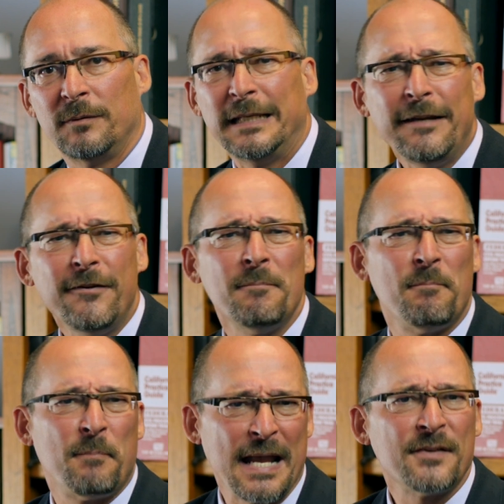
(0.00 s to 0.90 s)
even
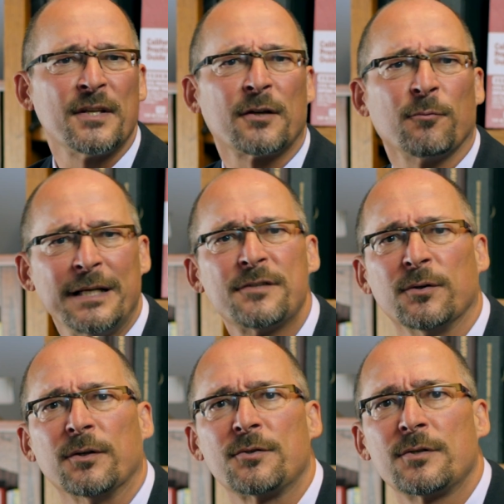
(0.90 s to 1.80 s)
basic
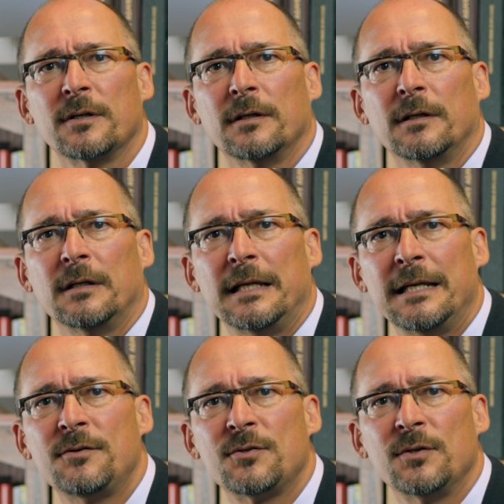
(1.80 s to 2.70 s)
research
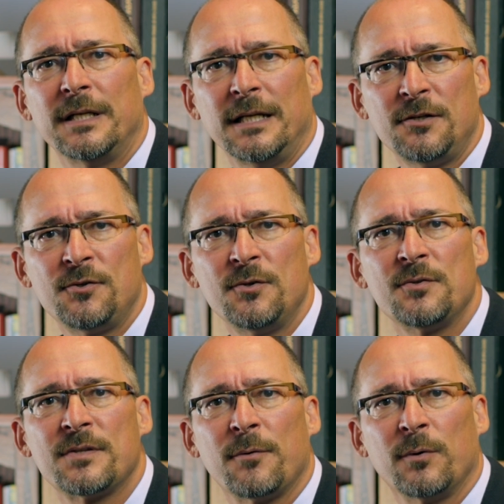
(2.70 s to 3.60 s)
into
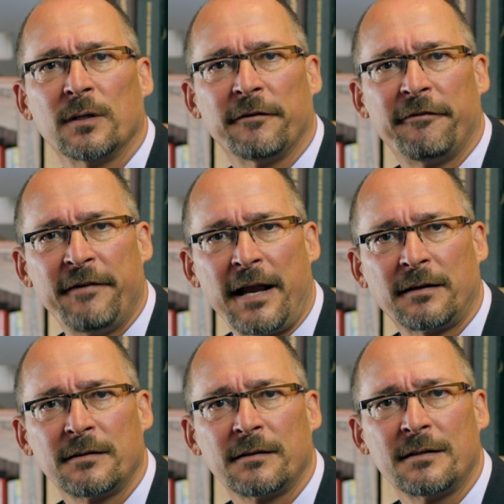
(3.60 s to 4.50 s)
issues that will
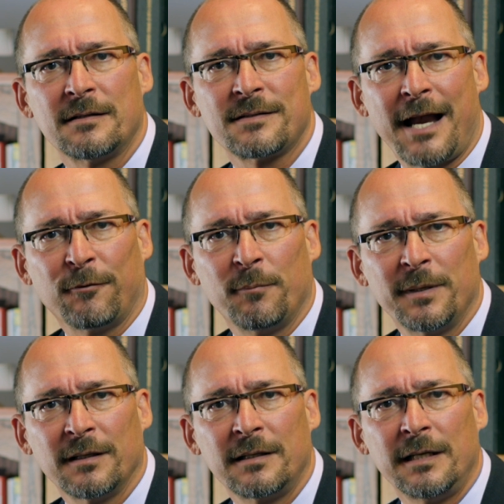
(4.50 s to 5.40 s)
affect the
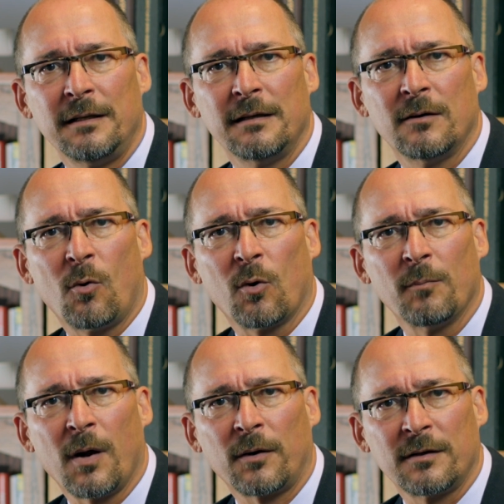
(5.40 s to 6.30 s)
desirability or
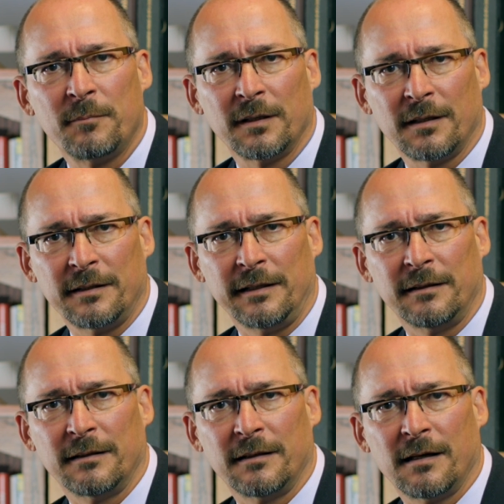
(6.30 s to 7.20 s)
marketability
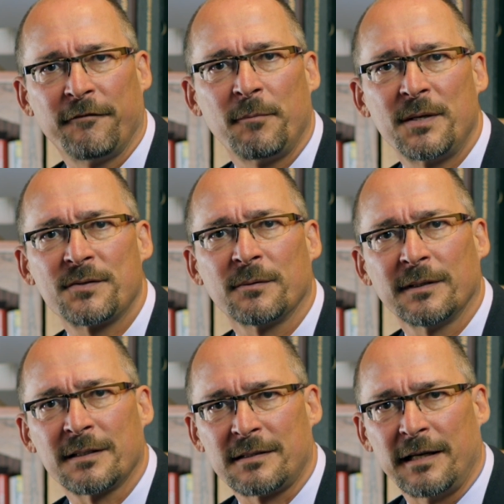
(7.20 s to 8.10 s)
of a piece of
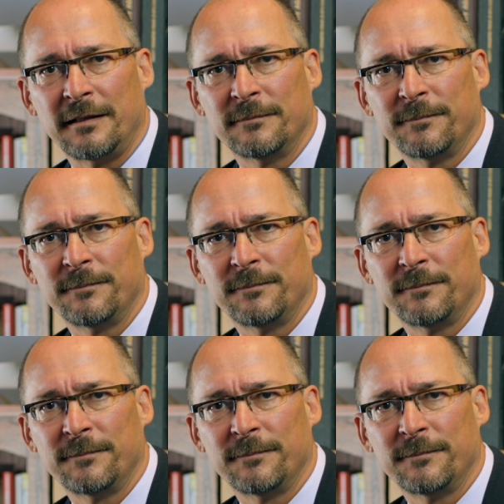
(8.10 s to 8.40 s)
real estate.